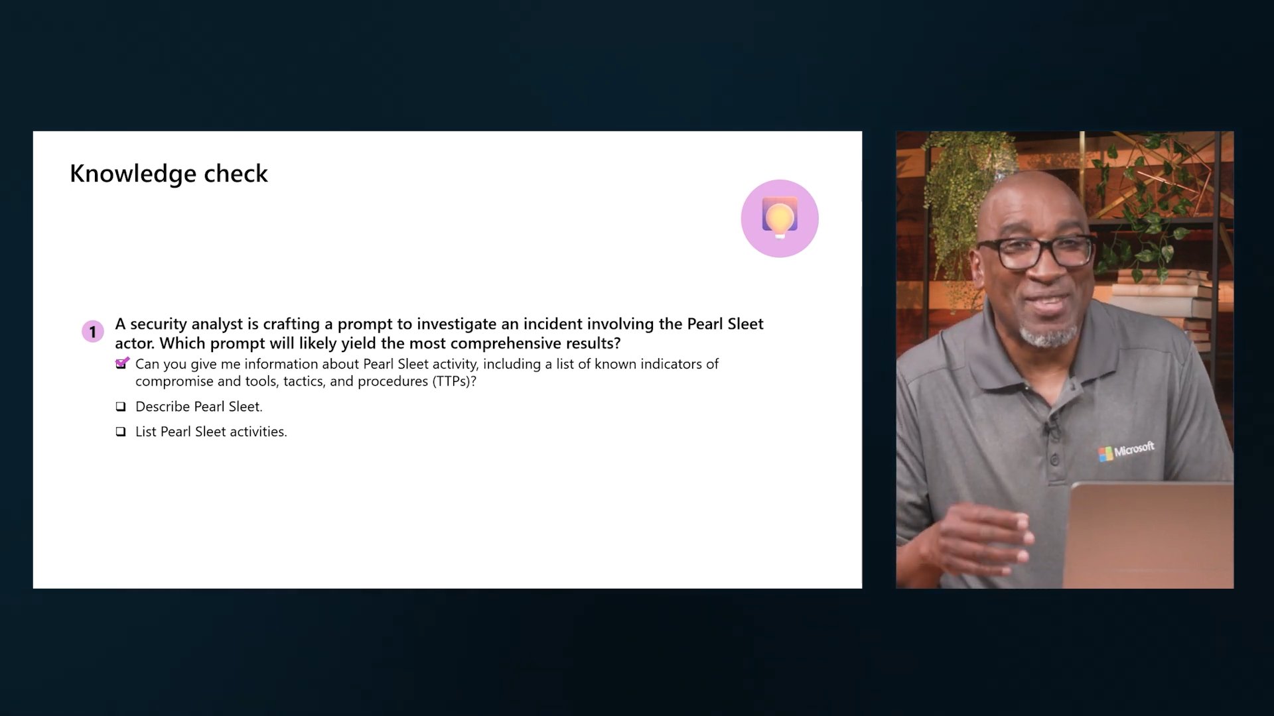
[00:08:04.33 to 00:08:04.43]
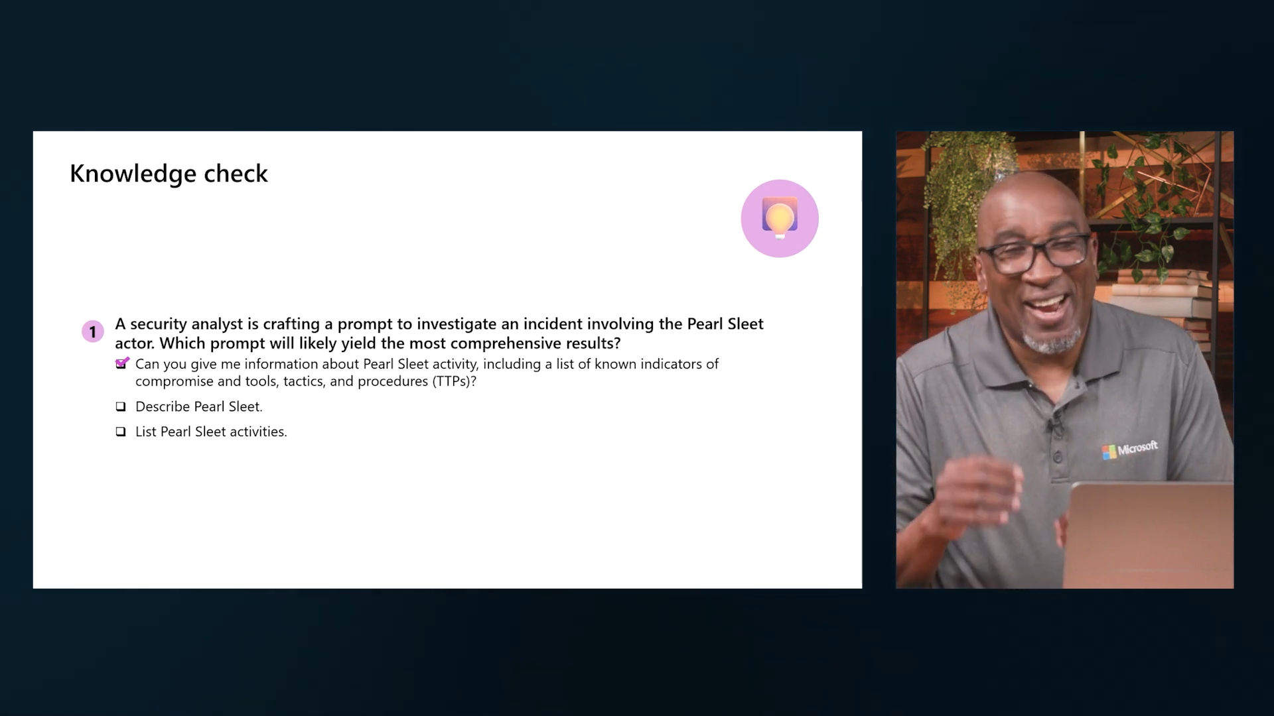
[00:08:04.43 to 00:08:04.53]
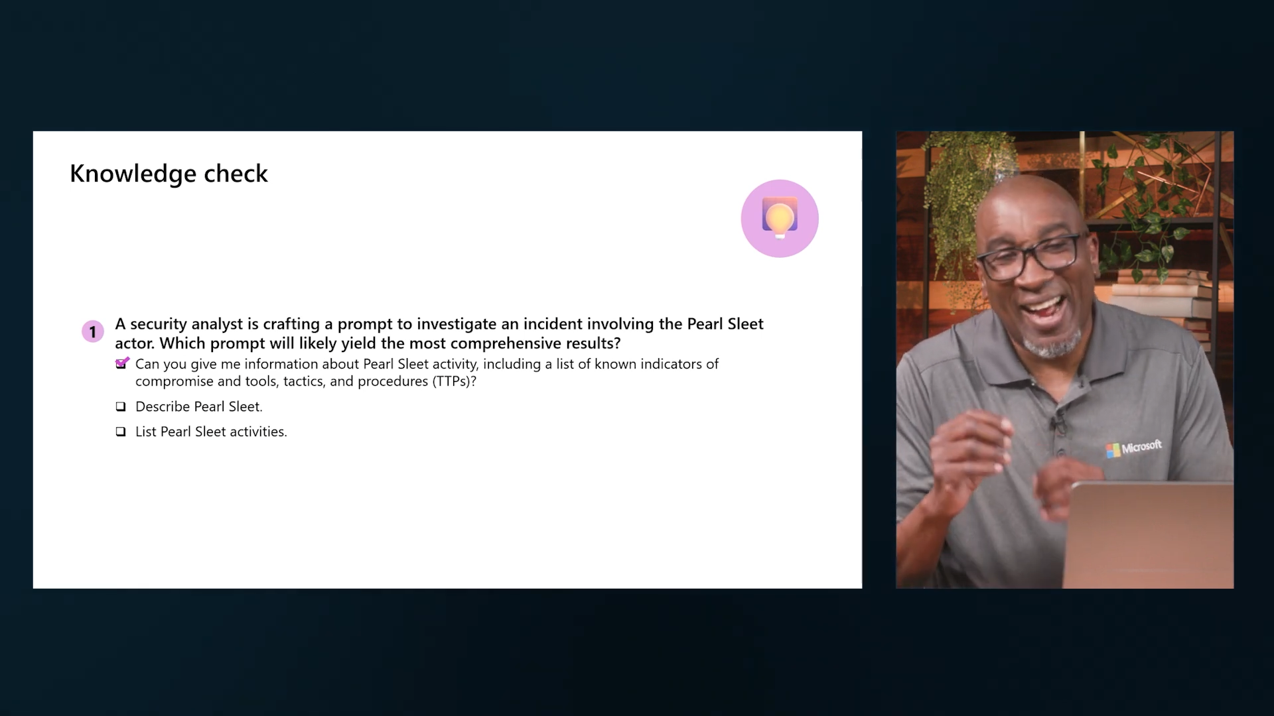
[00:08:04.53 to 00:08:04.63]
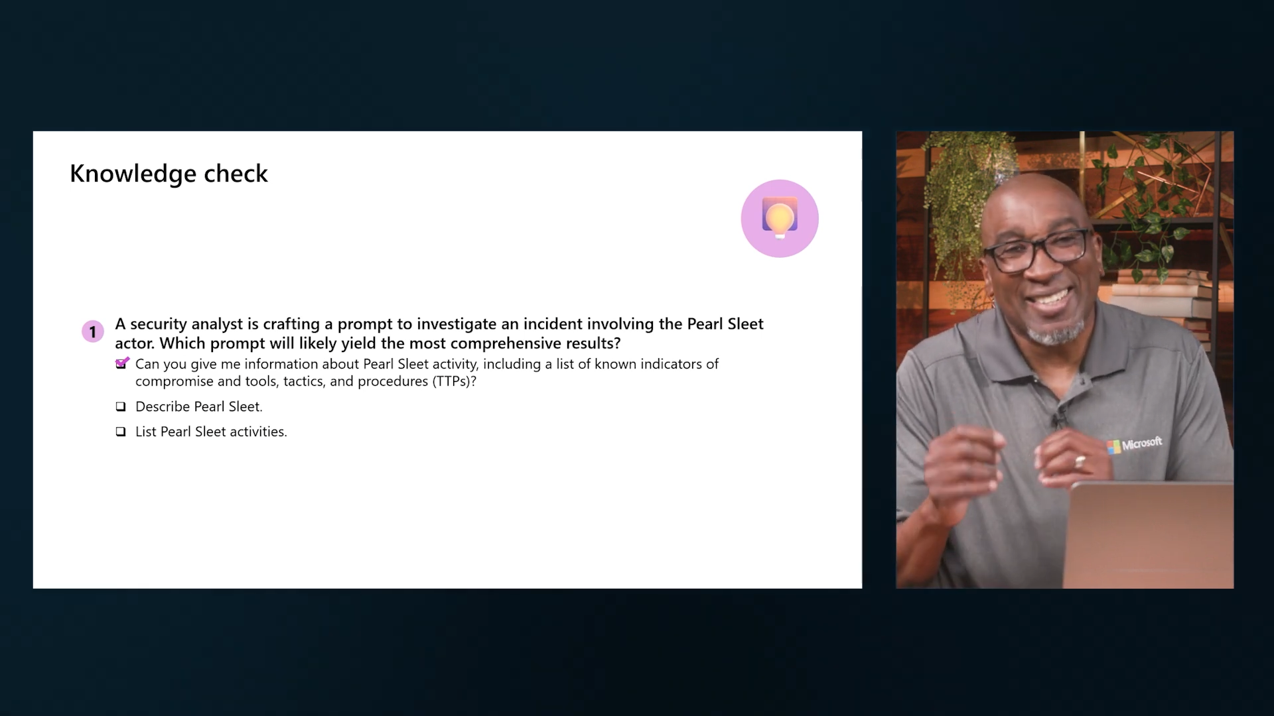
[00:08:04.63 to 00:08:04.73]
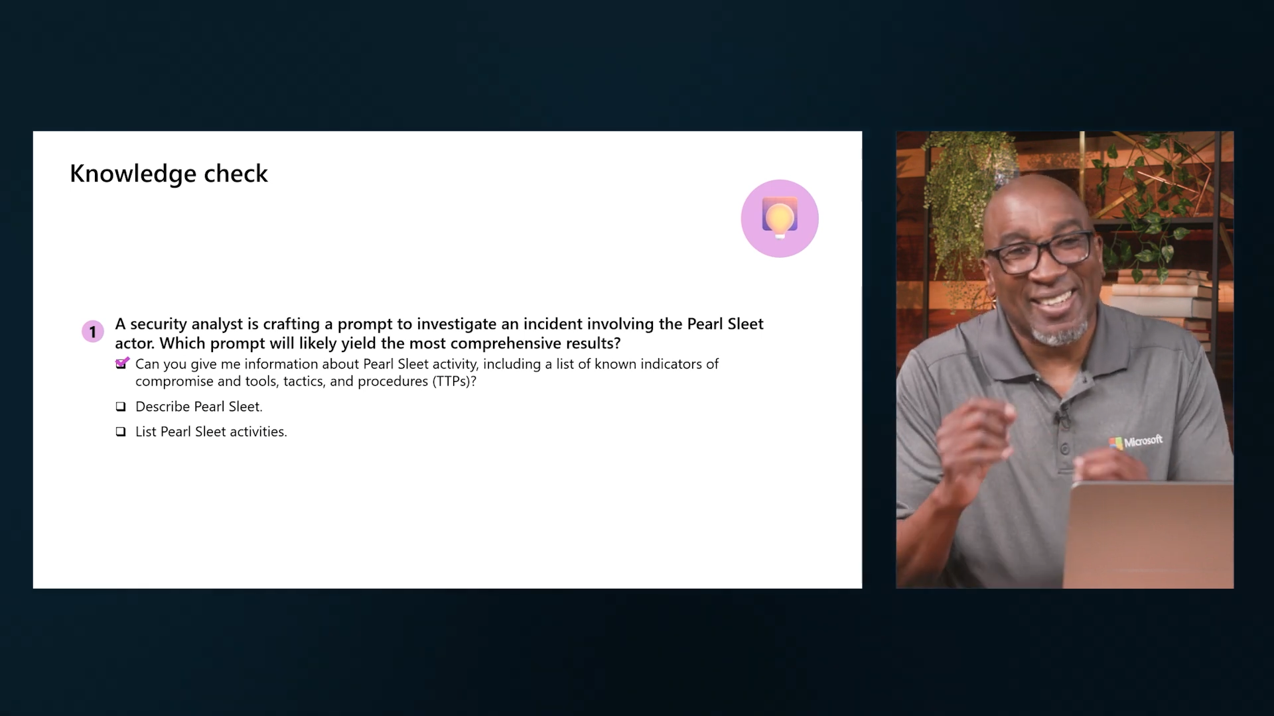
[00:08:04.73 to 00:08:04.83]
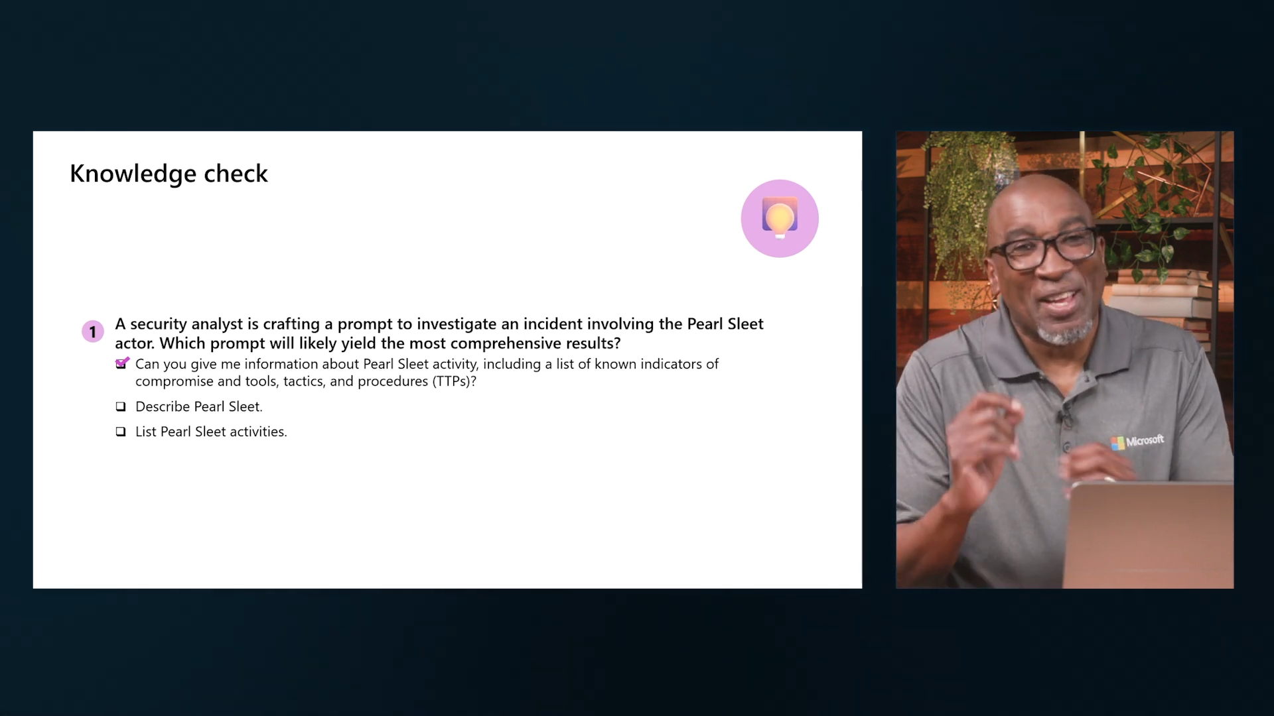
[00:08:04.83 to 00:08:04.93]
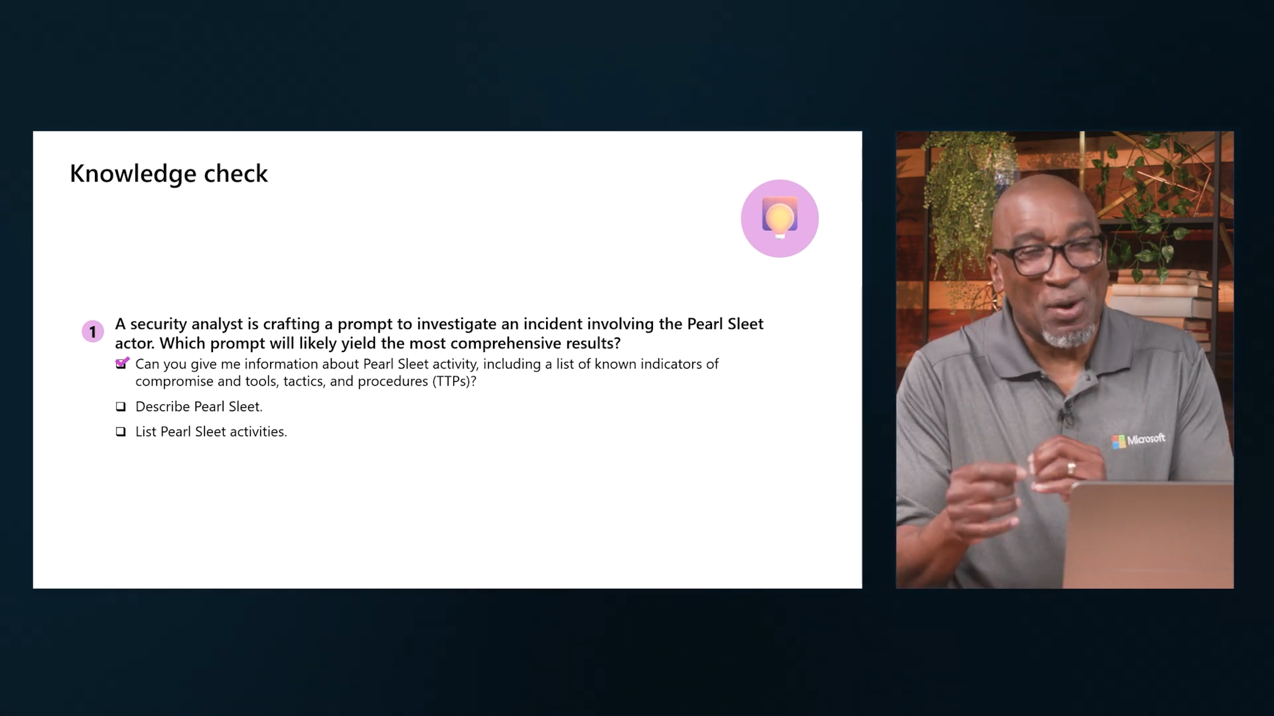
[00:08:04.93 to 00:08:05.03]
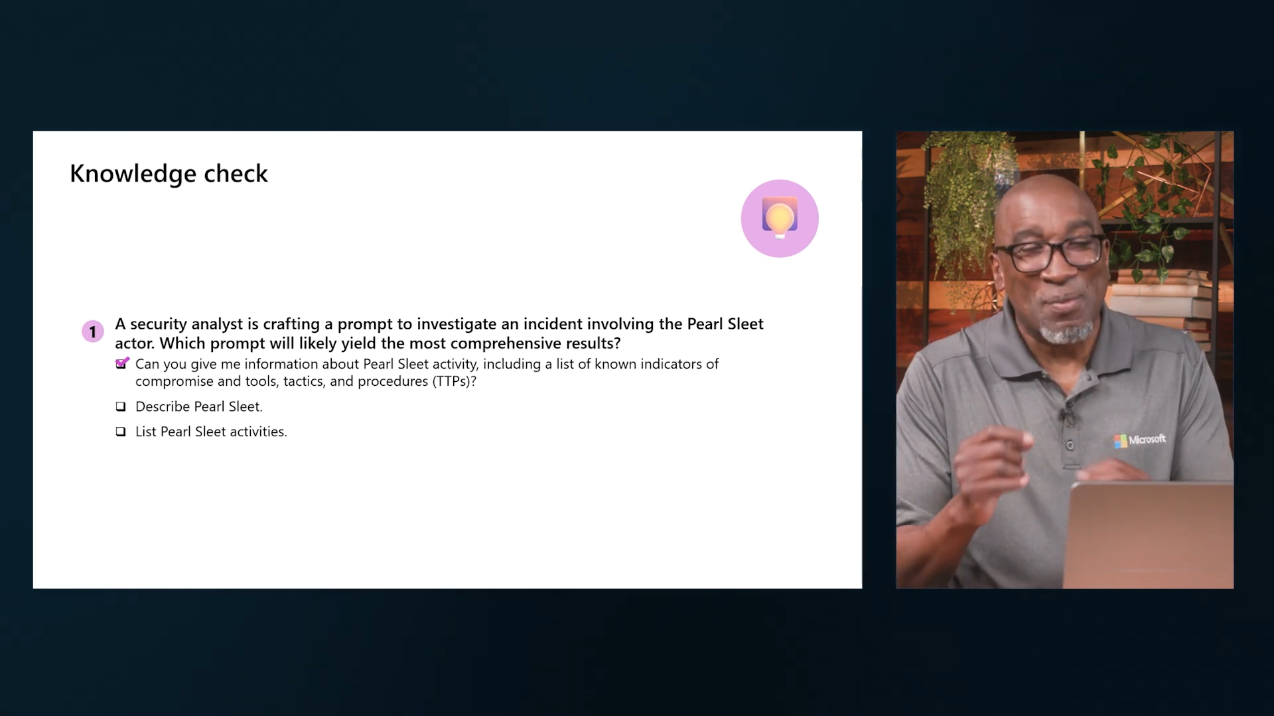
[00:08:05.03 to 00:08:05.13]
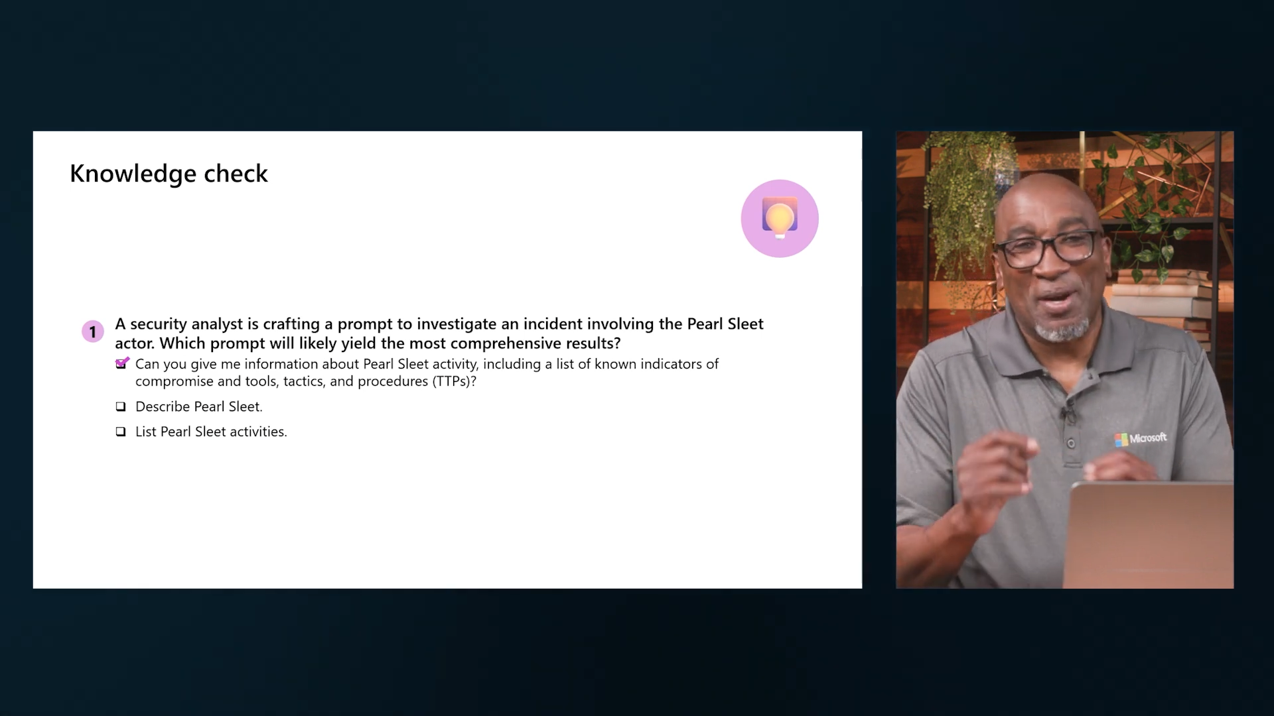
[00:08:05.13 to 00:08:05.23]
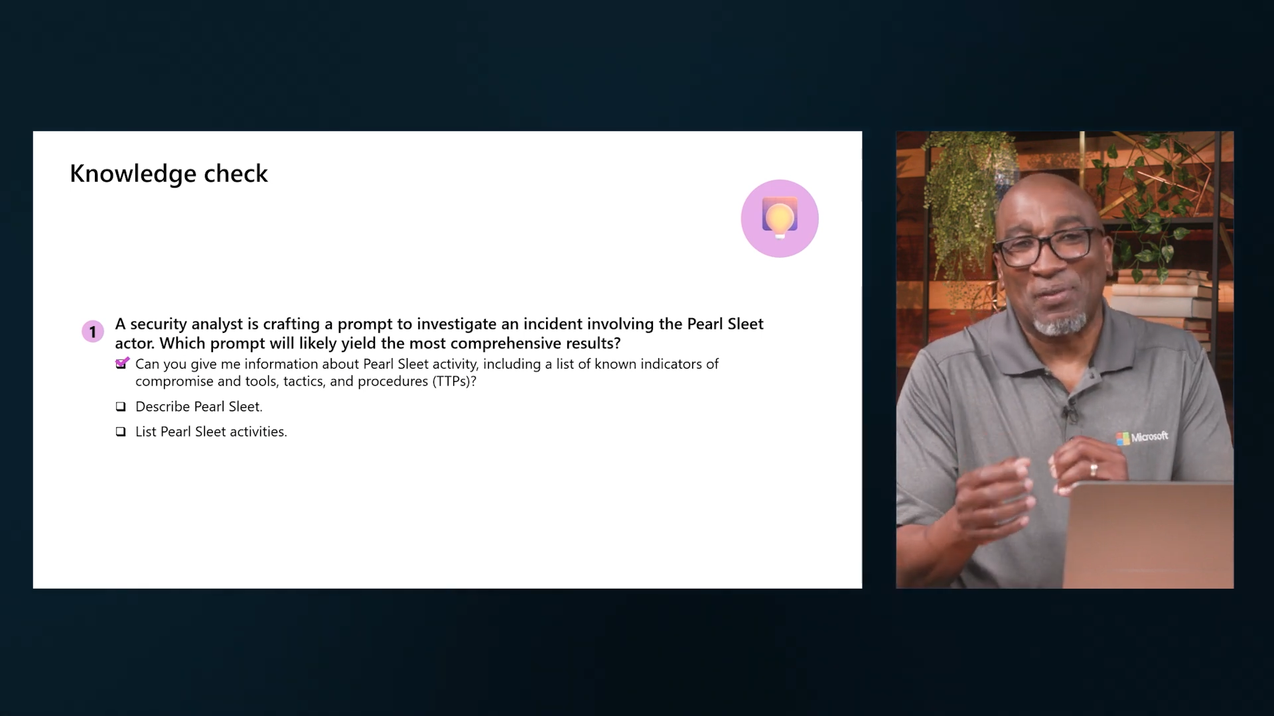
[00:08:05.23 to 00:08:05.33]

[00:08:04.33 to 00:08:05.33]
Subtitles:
Now, that's a little bit